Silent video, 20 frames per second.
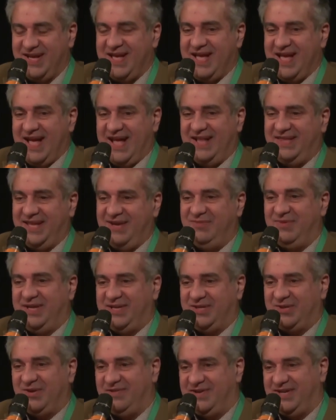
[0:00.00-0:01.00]
And then we
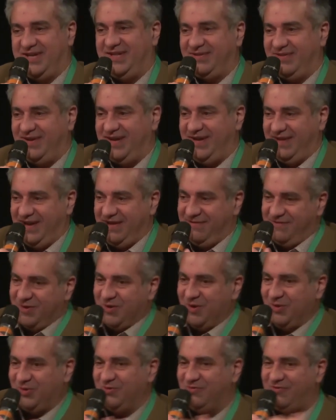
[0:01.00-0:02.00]
discovered that if you go
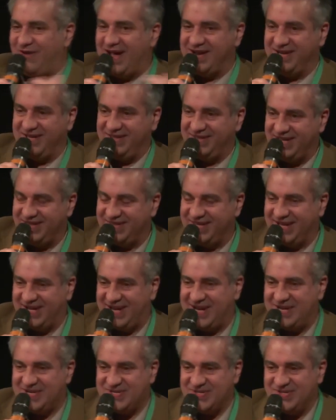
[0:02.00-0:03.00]
too far in that
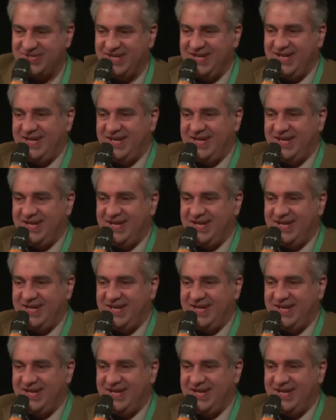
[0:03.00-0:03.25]
direction,